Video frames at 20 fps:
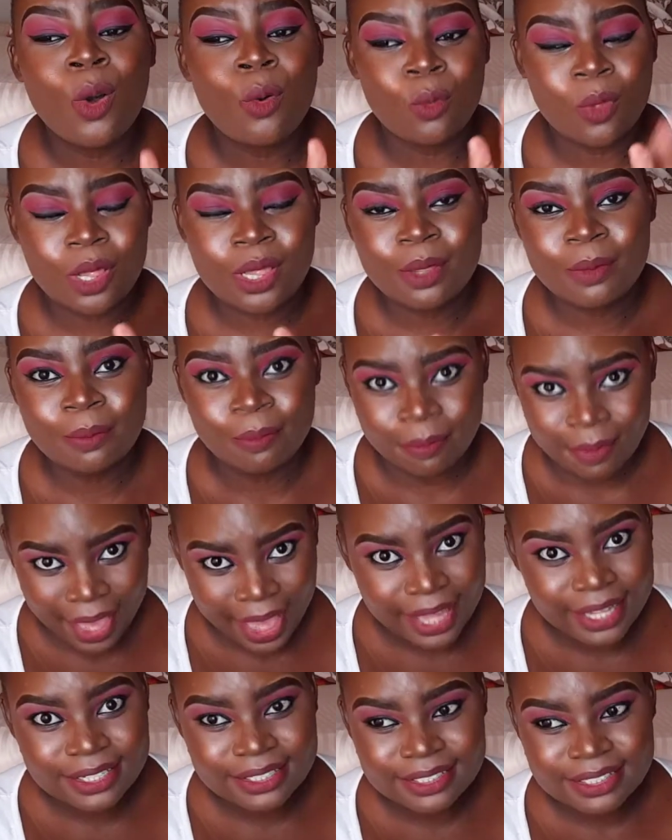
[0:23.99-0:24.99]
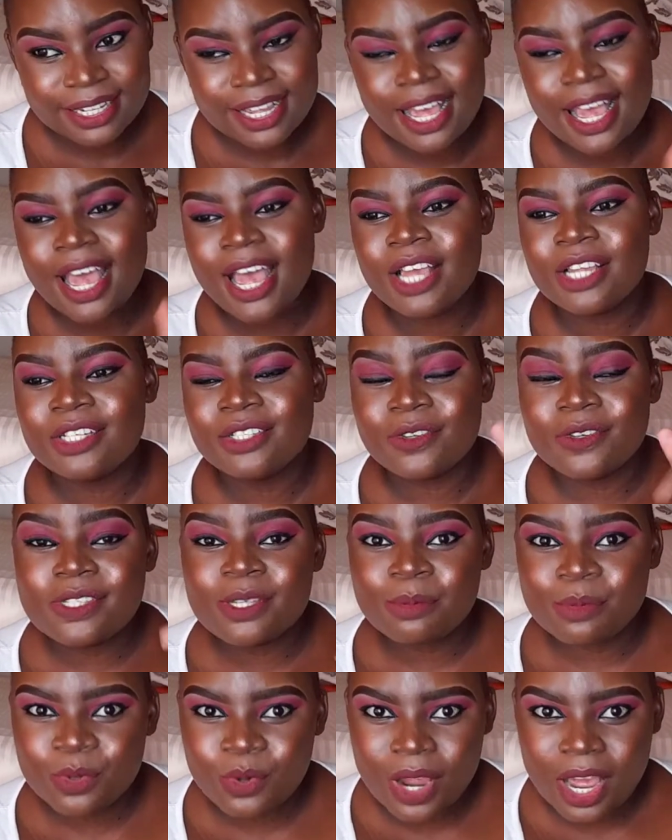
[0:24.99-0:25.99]
Do
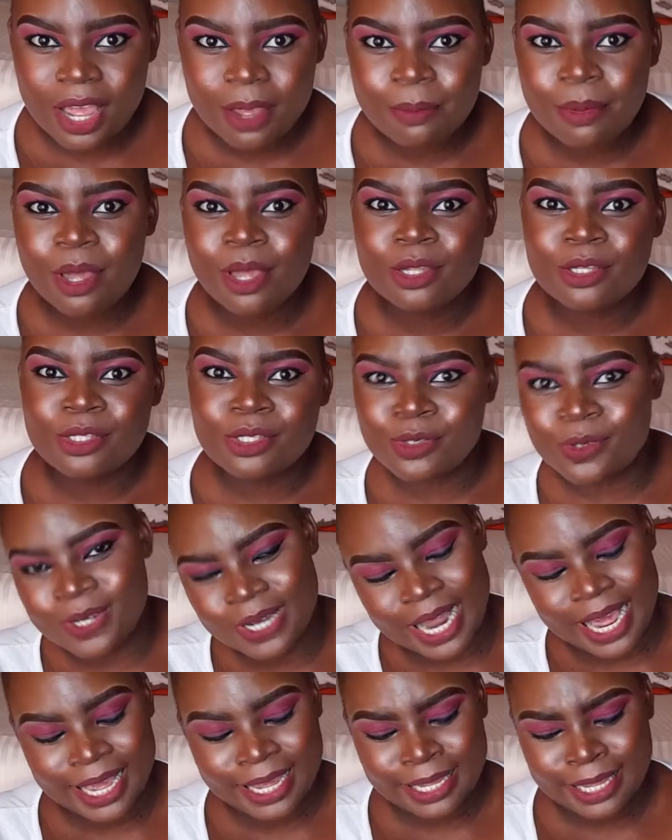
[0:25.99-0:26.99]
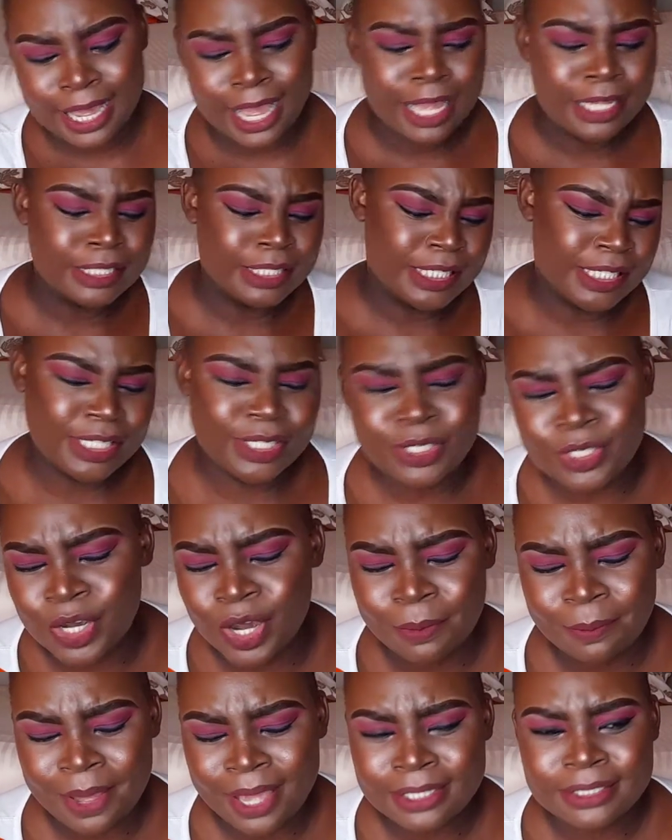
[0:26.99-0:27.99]
subscribe, do like, and do
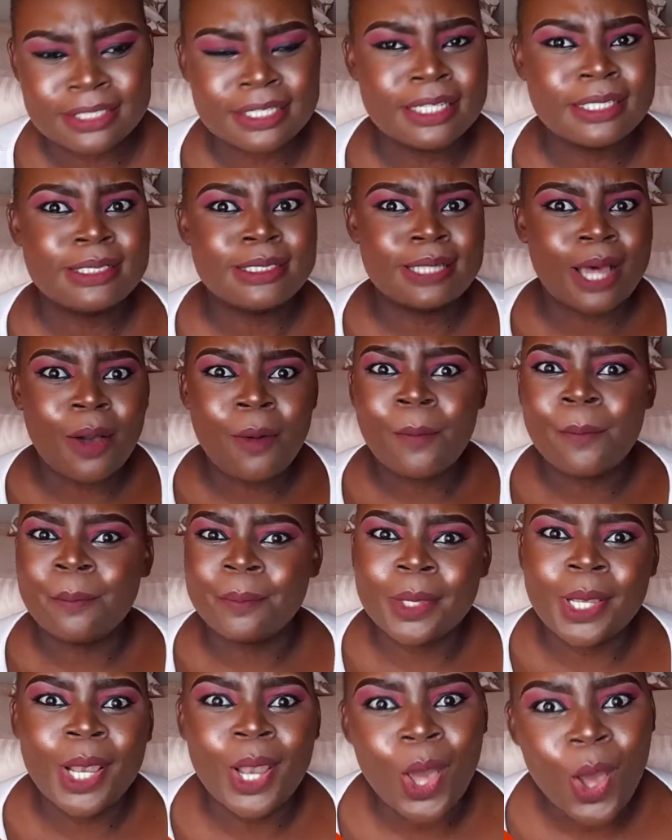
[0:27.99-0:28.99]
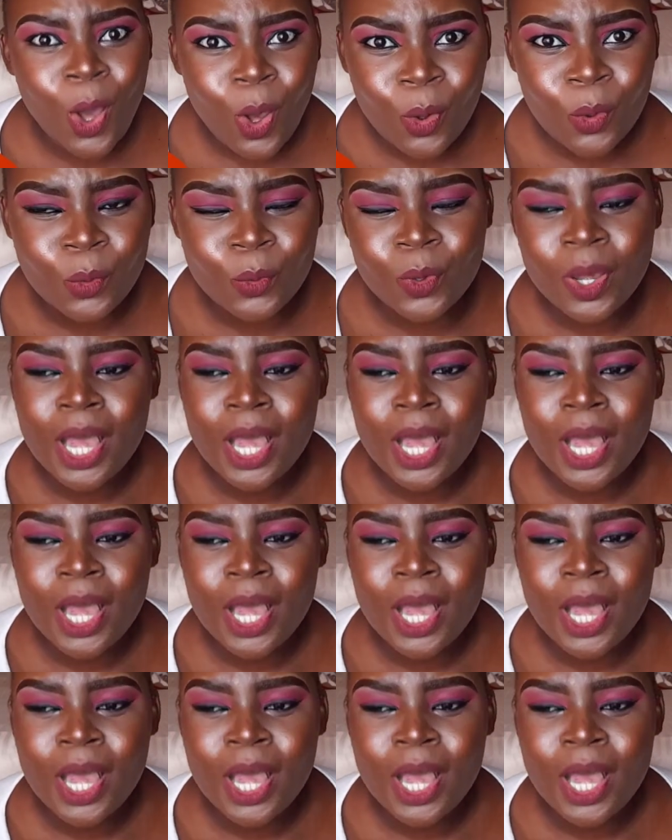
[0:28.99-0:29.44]
comment down below.